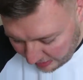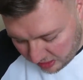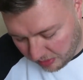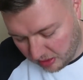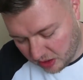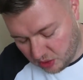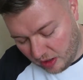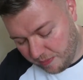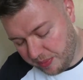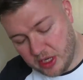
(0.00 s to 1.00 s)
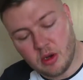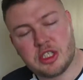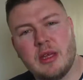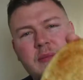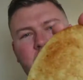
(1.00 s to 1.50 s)
back to the burger. So I've
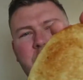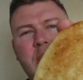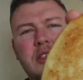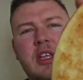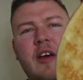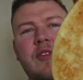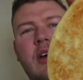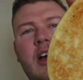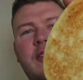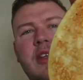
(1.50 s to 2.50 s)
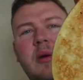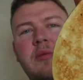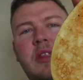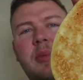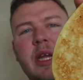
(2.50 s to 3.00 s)
brioched it. I've
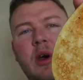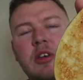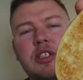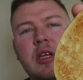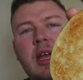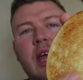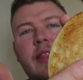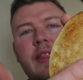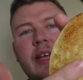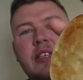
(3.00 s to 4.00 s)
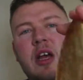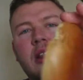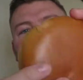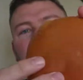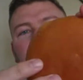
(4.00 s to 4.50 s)
grilled the brioche. Nice
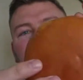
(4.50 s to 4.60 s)
colour.